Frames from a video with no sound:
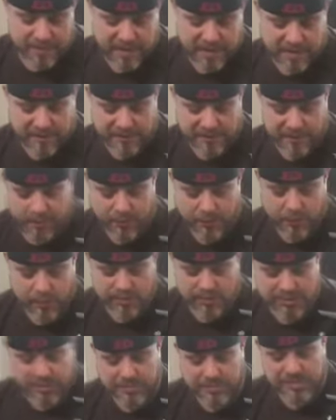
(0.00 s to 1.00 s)
If you
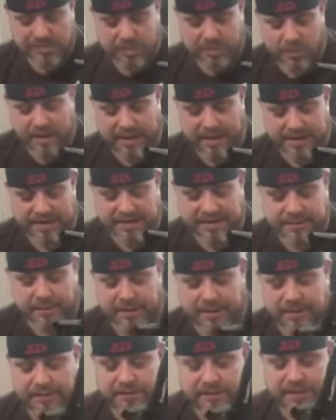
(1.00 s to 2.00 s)
want to, just go ahead and
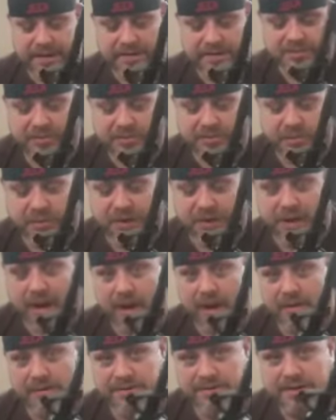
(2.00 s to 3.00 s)
spring for the extra
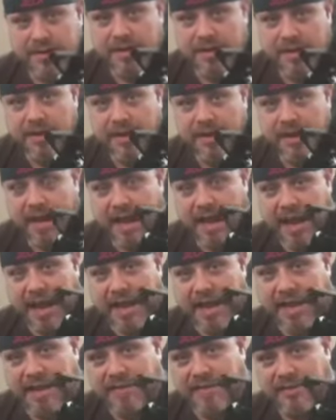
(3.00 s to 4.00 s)
$20
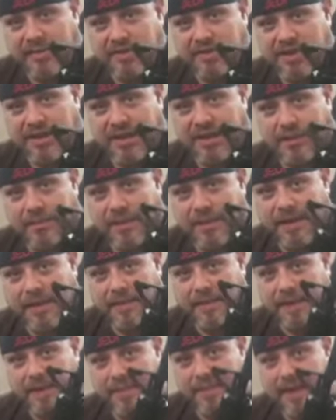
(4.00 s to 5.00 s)
and get the
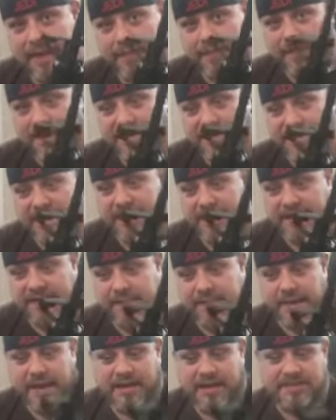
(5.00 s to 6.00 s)
GBB PMAG
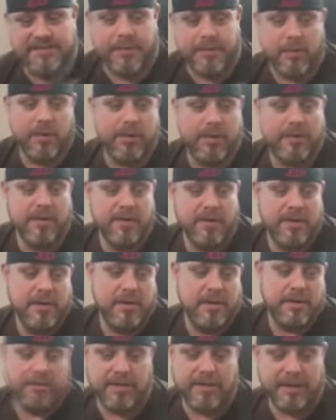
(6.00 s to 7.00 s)
PTS mags for it.
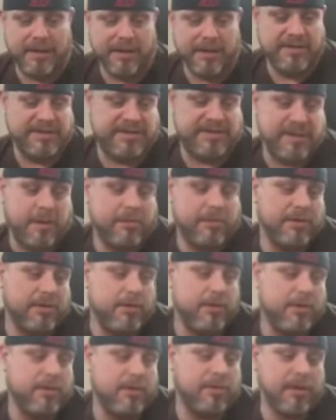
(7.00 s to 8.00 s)
It's only
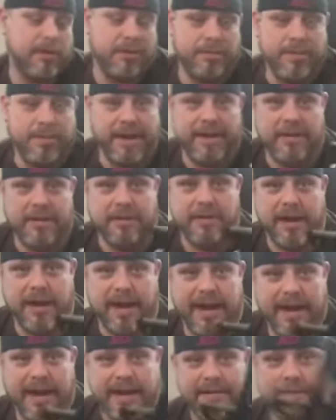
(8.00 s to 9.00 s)
going to look better
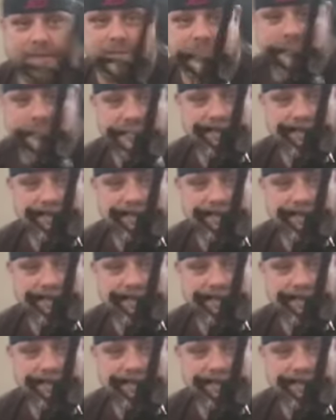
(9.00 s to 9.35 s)
and they're going to